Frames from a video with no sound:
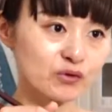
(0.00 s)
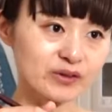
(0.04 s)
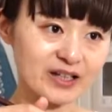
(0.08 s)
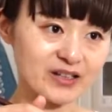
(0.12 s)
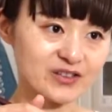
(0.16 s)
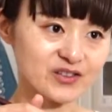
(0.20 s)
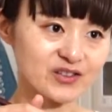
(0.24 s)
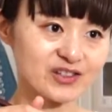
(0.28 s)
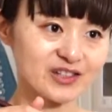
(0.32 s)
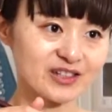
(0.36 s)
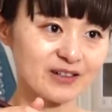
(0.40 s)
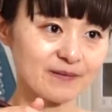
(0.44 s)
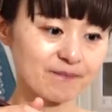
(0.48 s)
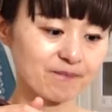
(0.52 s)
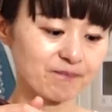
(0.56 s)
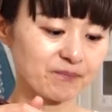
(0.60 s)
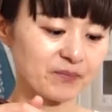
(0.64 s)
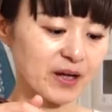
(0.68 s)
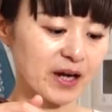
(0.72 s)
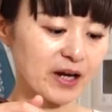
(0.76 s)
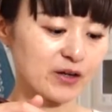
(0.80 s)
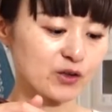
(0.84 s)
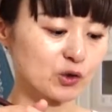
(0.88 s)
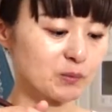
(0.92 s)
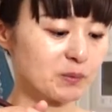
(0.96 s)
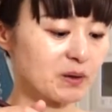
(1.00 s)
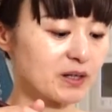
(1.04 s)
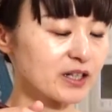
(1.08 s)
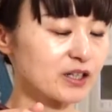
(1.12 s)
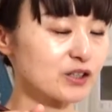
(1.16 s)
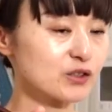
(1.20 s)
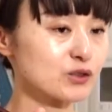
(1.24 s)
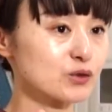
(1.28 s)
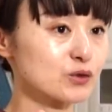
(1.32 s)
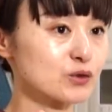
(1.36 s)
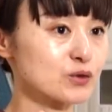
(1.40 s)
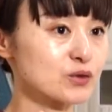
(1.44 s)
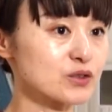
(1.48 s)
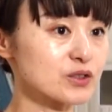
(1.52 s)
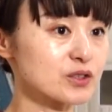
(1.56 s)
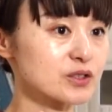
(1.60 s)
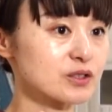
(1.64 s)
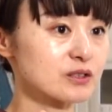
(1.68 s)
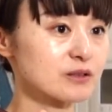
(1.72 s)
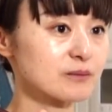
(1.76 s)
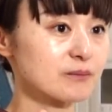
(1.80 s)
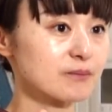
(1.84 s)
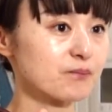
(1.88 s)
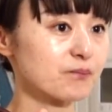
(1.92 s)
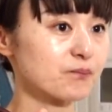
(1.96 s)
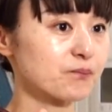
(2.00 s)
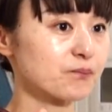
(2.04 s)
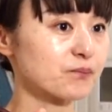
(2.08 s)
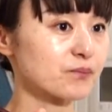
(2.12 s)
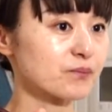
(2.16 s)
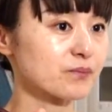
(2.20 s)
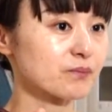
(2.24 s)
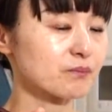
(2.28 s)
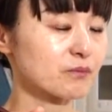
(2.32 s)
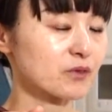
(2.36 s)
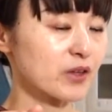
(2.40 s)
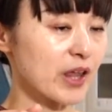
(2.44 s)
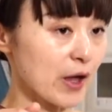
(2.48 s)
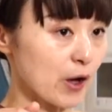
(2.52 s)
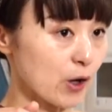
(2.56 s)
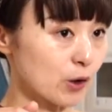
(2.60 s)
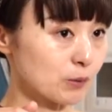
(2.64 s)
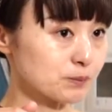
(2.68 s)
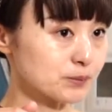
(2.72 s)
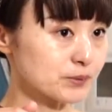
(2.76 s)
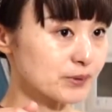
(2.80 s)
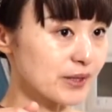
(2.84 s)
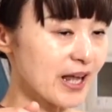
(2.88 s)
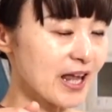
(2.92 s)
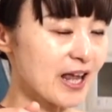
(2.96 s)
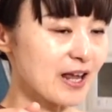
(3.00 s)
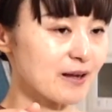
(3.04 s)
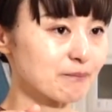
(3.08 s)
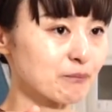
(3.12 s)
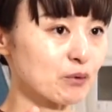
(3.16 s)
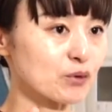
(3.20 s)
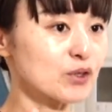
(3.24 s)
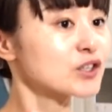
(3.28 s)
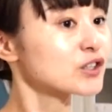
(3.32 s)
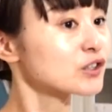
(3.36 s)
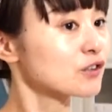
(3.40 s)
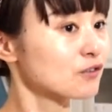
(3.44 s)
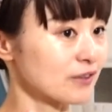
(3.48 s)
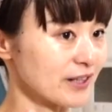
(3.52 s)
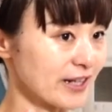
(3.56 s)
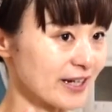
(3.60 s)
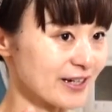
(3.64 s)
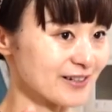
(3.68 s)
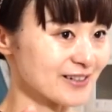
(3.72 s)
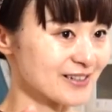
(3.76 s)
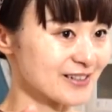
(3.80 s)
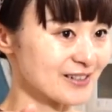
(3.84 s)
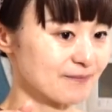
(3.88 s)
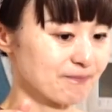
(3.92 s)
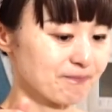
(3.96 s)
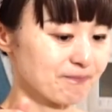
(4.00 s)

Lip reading: dashi, I normally use kelp and bonito flakes.